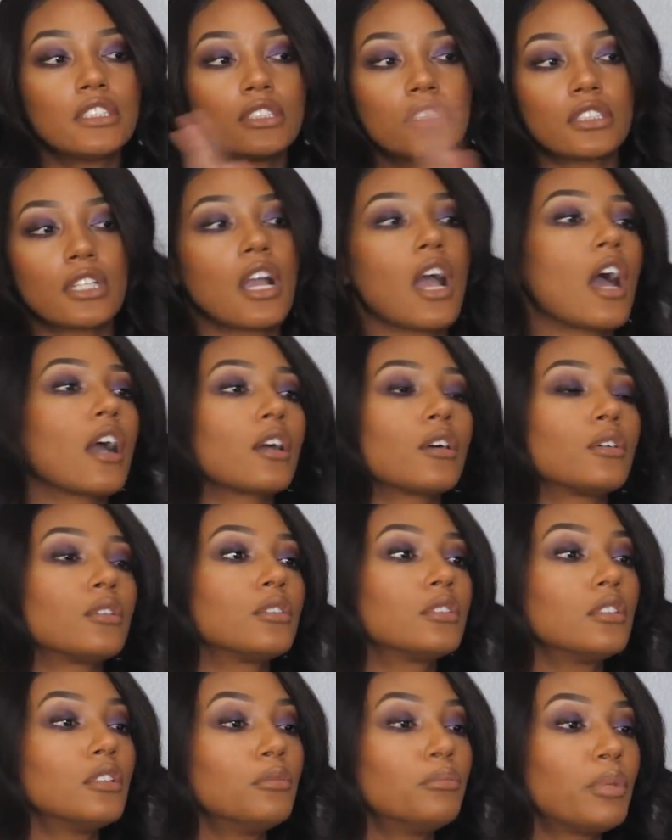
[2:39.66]

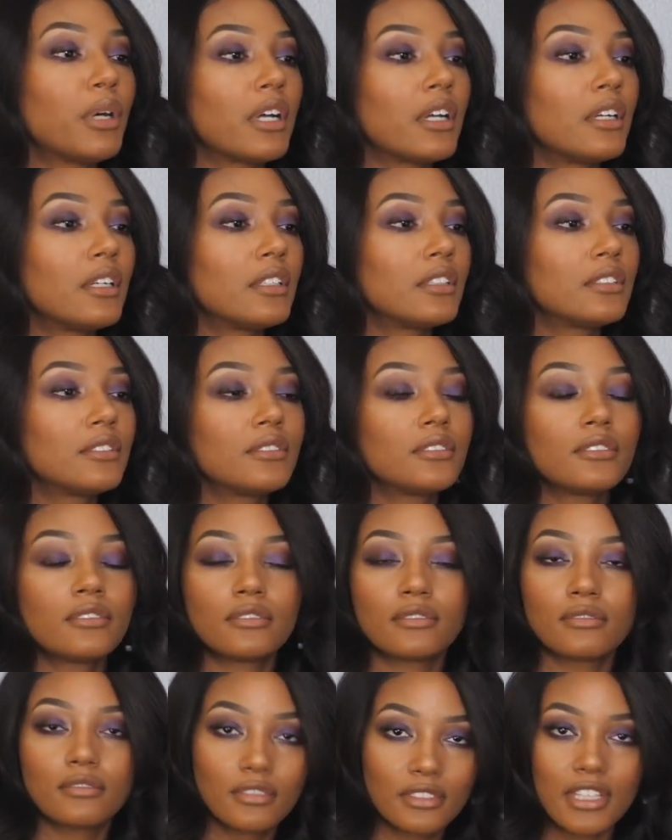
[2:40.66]
Chicago, but
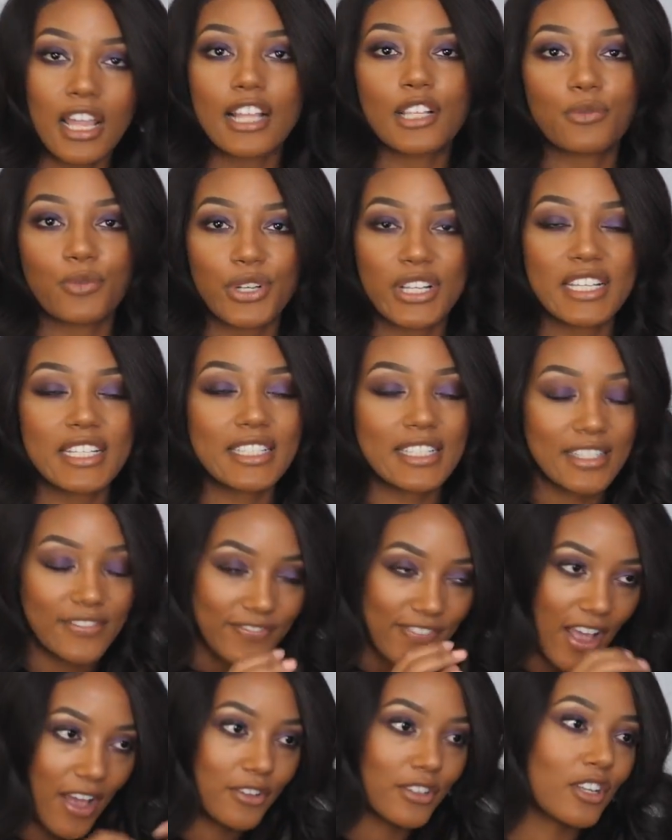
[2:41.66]
that's where he's
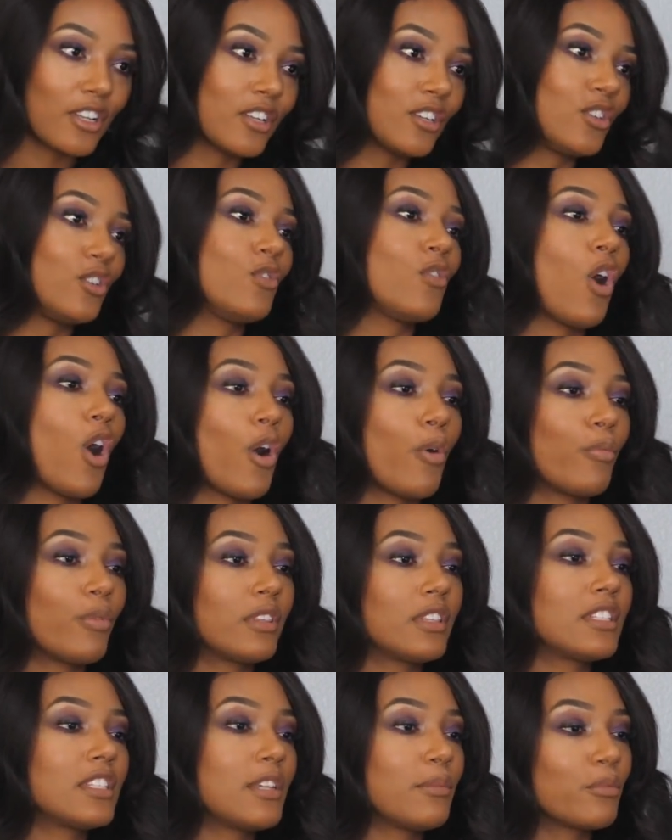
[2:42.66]
found a new home
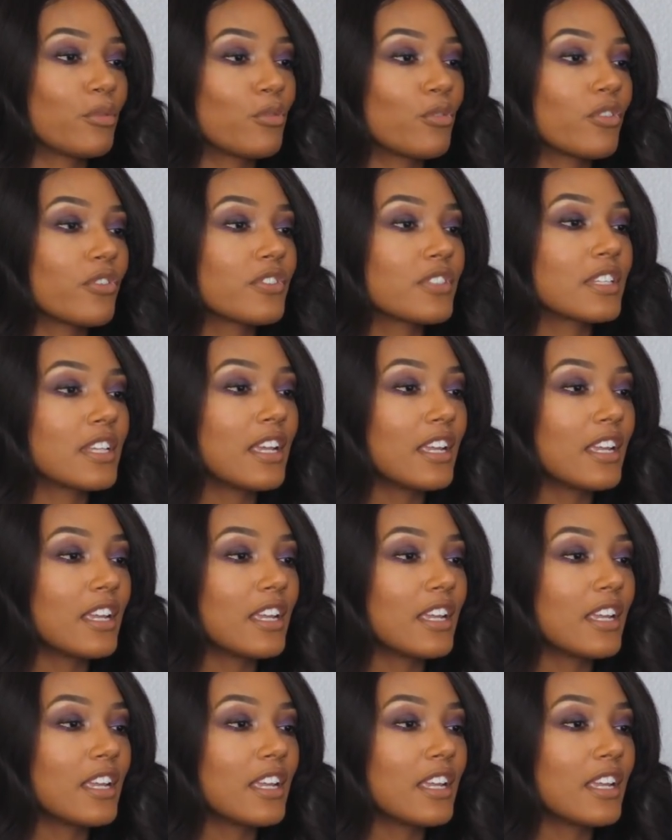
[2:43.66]
with the Timberwolves.